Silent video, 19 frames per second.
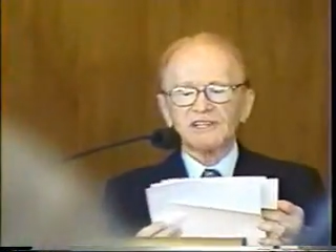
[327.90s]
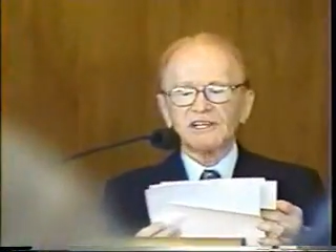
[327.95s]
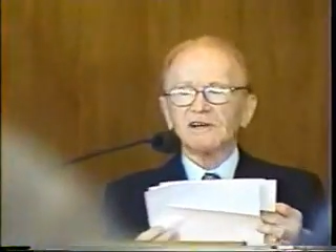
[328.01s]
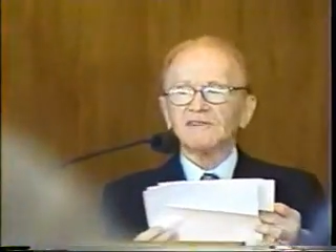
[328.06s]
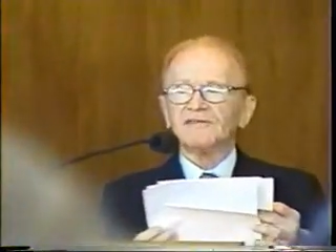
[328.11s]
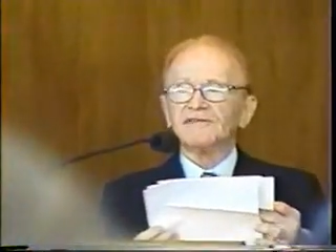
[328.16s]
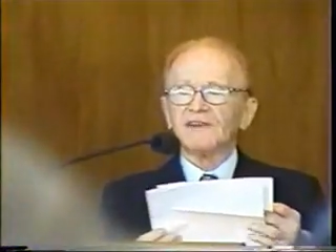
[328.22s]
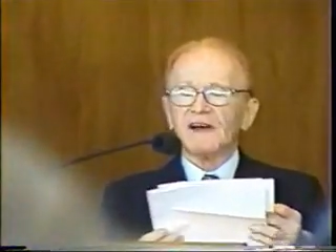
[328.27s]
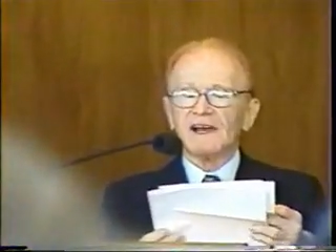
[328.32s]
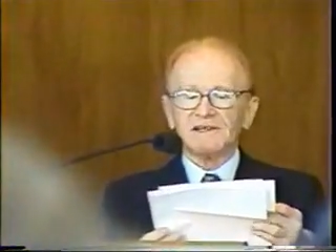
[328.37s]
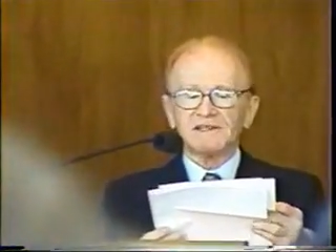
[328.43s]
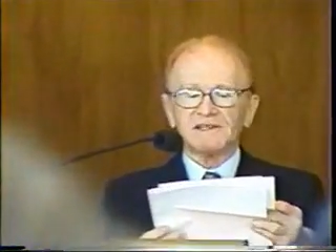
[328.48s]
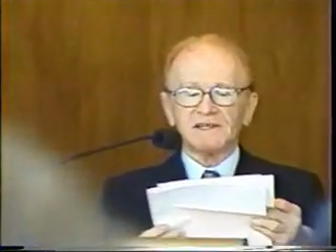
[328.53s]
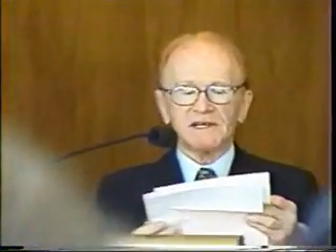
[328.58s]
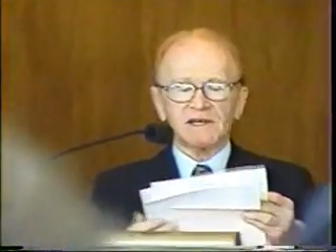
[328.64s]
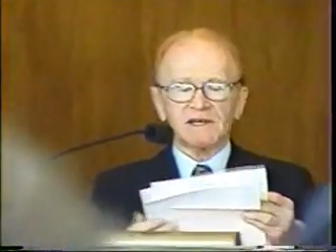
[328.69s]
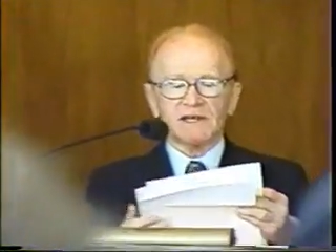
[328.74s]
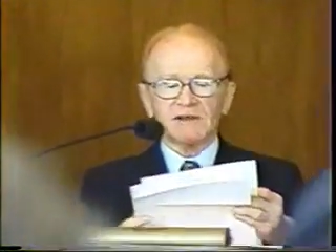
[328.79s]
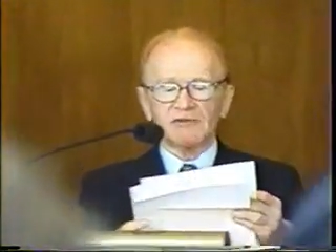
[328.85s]
After
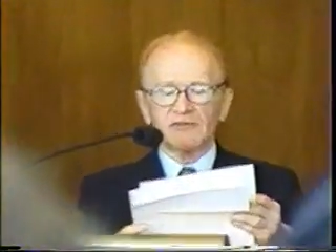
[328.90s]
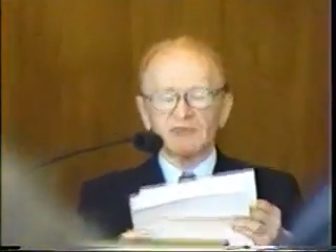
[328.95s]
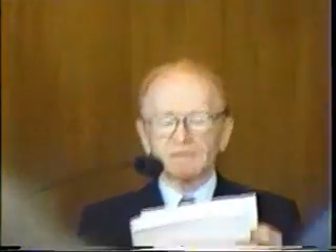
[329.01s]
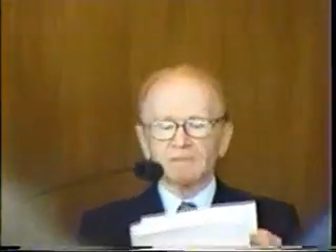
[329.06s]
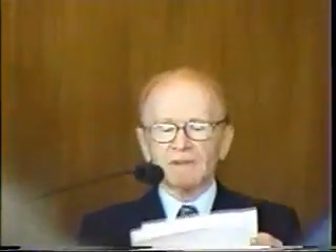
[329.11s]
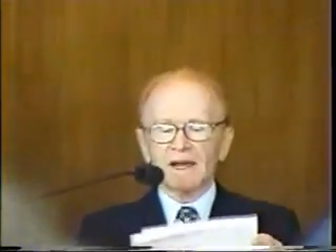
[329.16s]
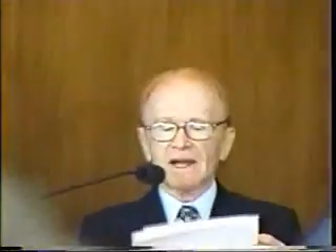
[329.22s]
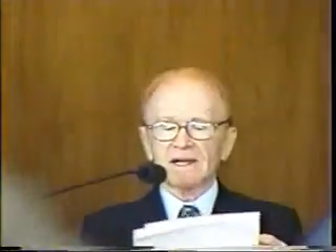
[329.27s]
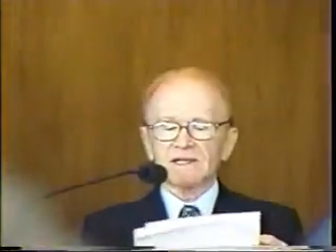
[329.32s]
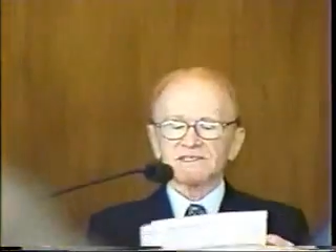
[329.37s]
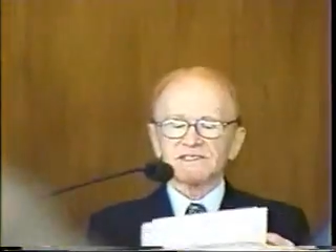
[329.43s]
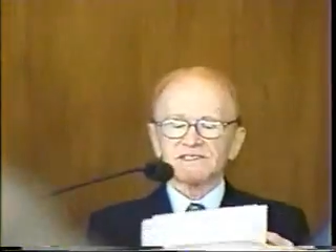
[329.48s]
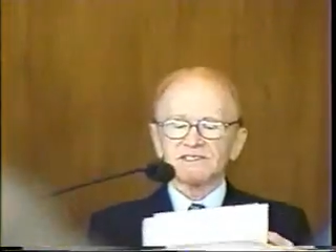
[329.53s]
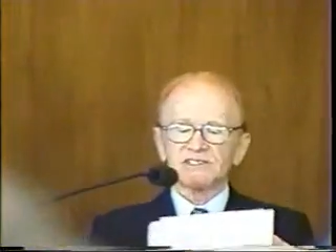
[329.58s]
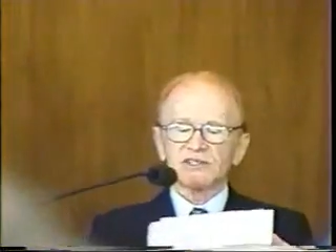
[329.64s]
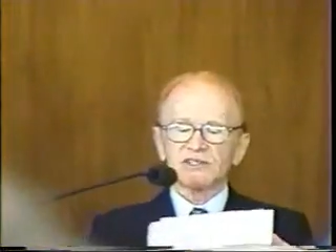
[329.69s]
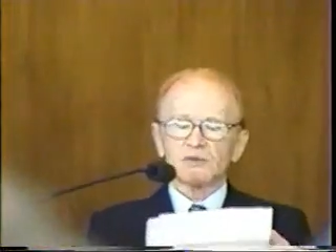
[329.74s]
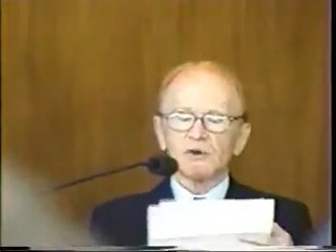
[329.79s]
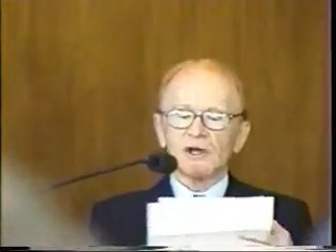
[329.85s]
watching a fight
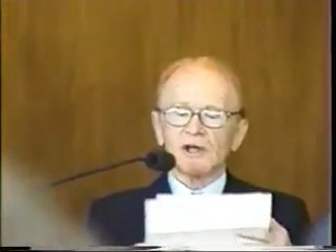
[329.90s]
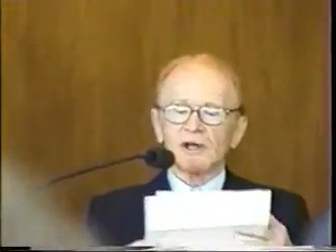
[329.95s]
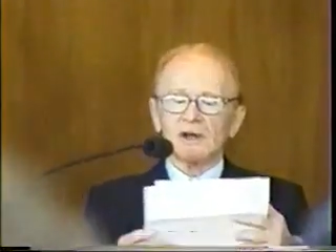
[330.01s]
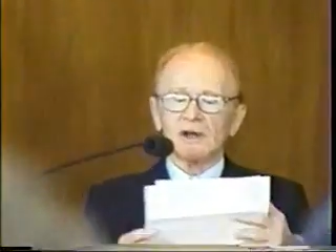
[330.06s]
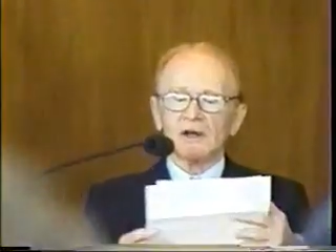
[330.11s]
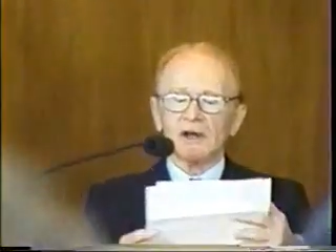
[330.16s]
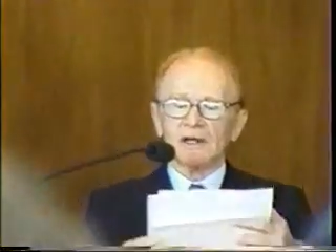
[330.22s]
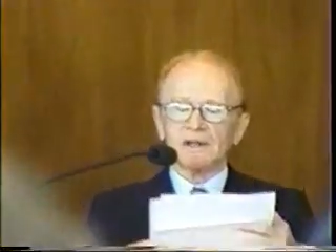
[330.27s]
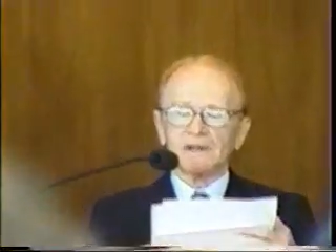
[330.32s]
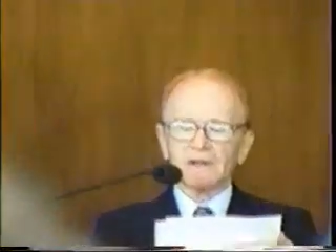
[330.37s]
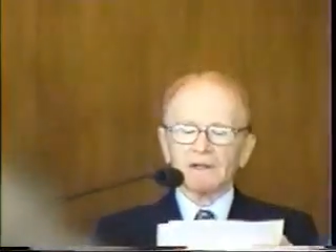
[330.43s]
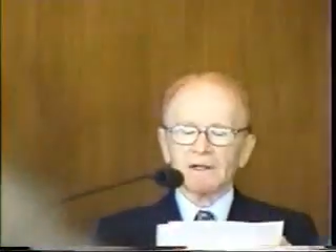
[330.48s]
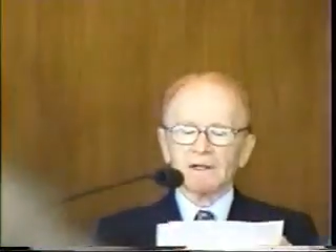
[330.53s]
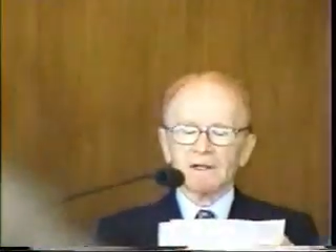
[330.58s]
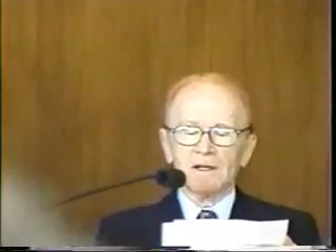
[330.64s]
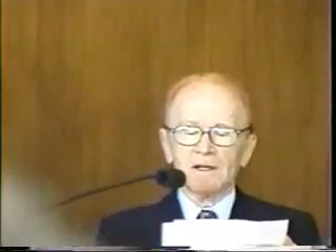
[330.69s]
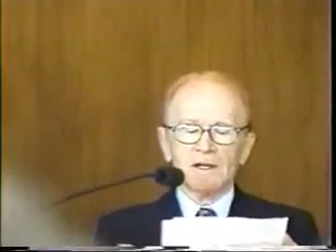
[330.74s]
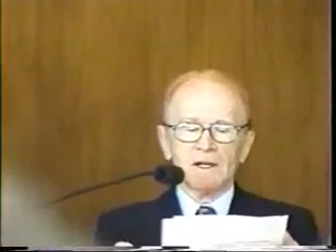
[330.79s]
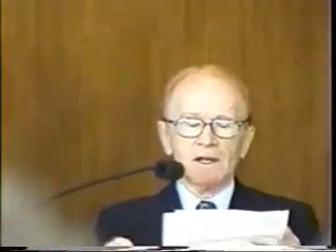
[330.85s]
together at Madison
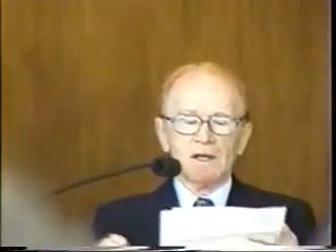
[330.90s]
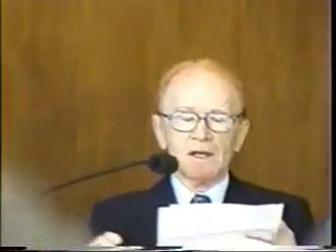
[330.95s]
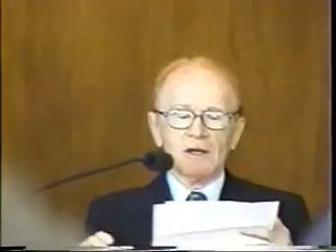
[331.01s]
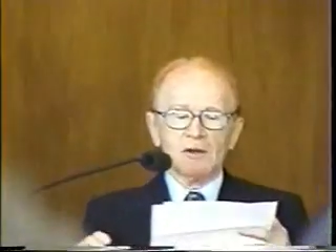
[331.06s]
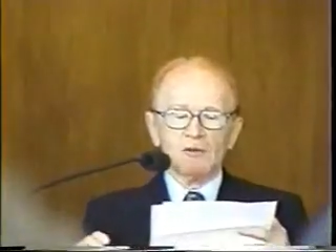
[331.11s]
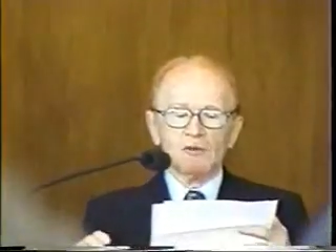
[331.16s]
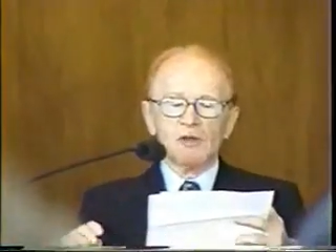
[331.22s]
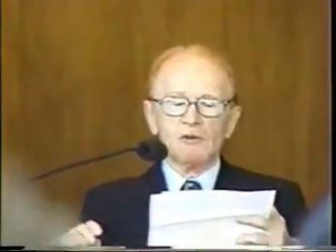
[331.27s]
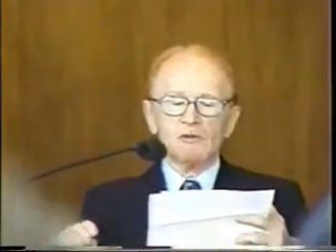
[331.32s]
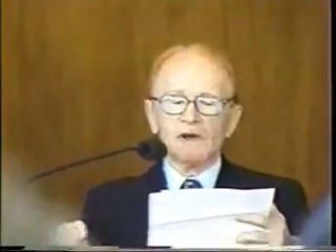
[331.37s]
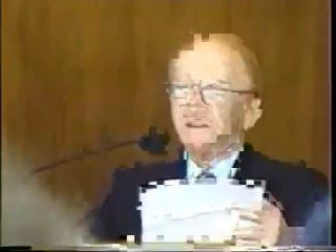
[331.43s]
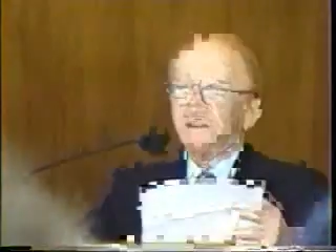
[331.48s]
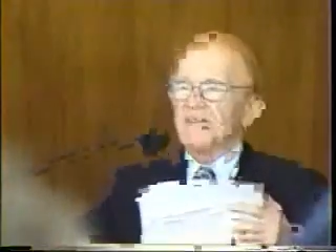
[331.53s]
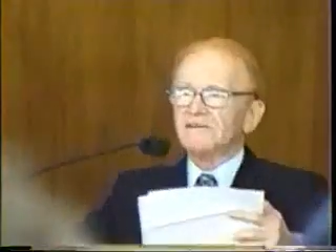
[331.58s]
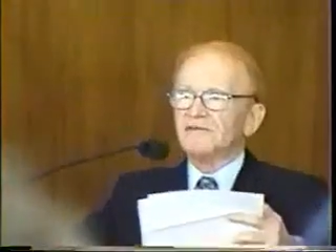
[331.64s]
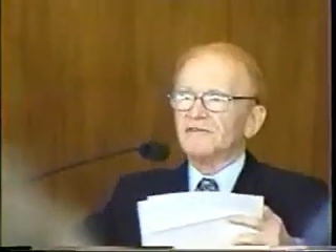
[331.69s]
Square Garden,